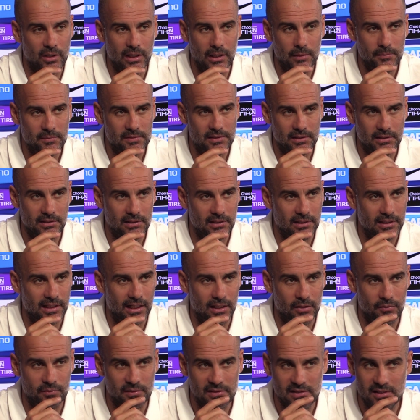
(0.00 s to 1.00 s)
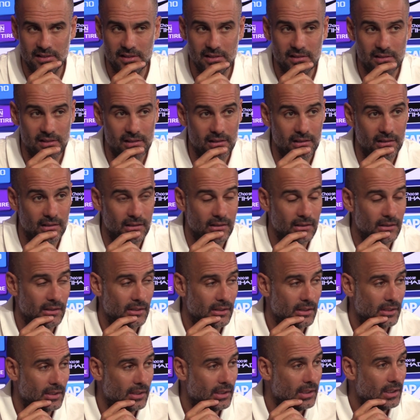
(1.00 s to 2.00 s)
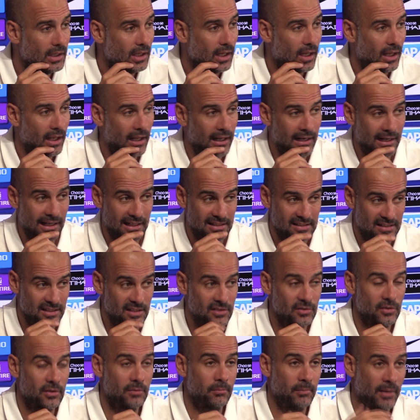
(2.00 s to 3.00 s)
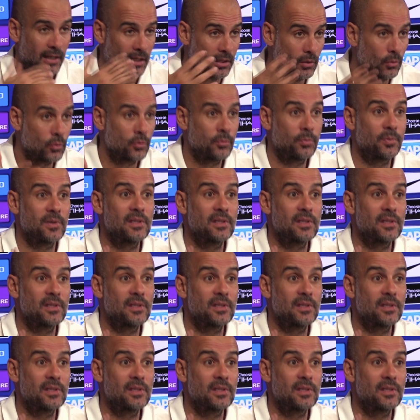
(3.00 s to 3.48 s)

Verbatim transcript: games until the end of the season. And next season, make a good